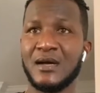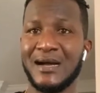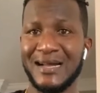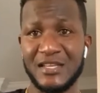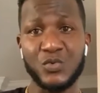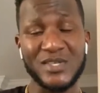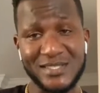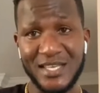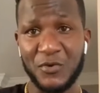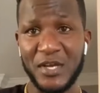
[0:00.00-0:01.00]
and it was
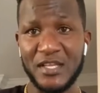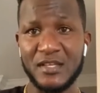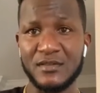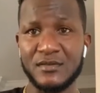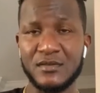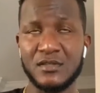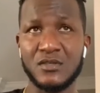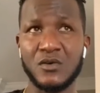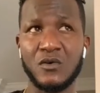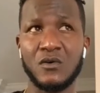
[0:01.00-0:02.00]
degrading.
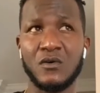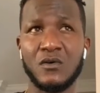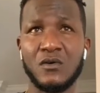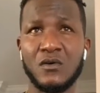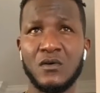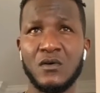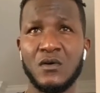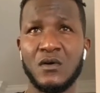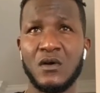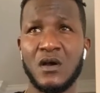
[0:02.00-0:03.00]
So
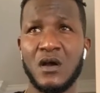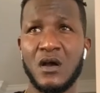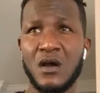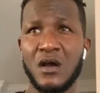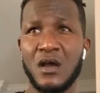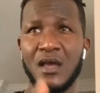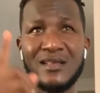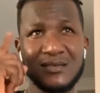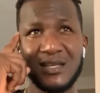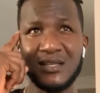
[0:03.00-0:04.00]

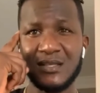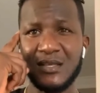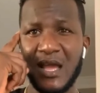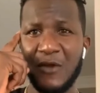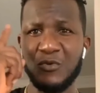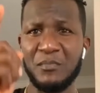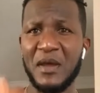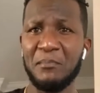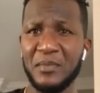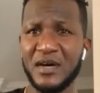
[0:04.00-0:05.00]
instantly I
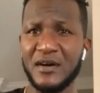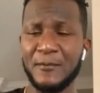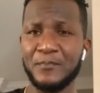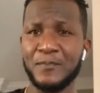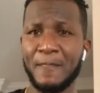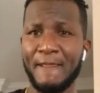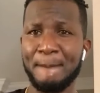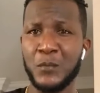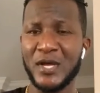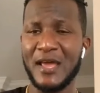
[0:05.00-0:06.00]
remember
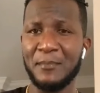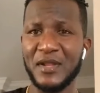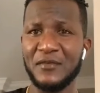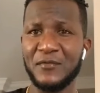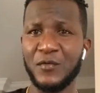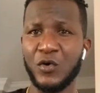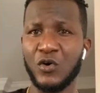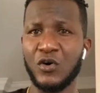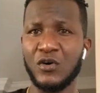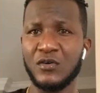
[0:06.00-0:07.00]
when I played
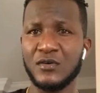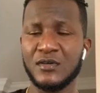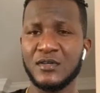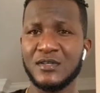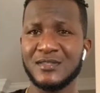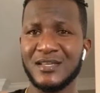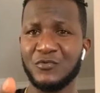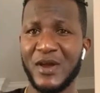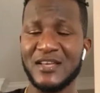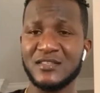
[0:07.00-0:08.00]
for
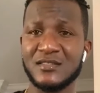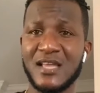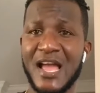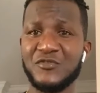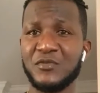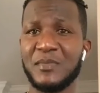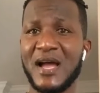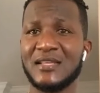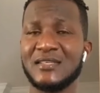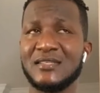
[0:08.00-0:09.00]
Sunrisers
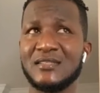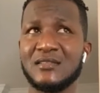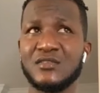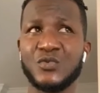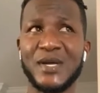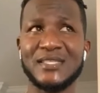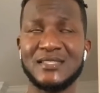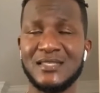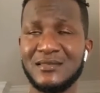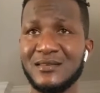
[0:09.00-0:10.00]
Hyderabad in
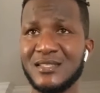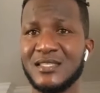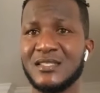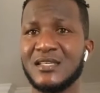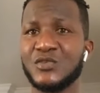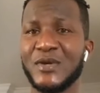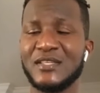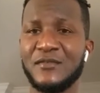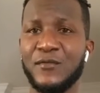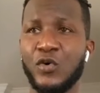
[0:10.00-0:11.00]
2013 and
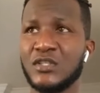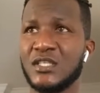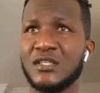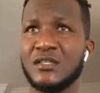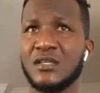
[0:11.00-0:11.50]
2014,